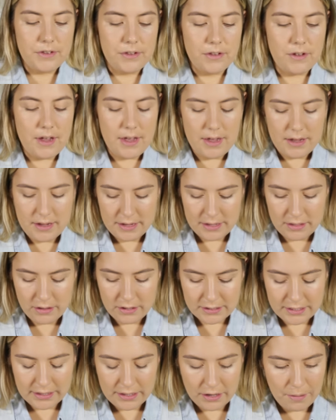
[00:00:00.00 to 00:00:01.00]
So yeah, it
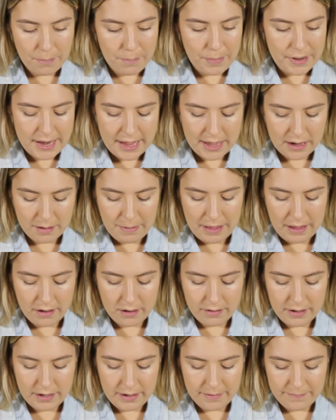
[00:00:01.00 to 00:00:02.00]
looks a little banana
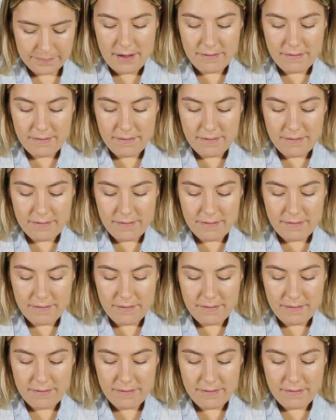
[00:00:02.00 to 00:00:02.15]
powdery.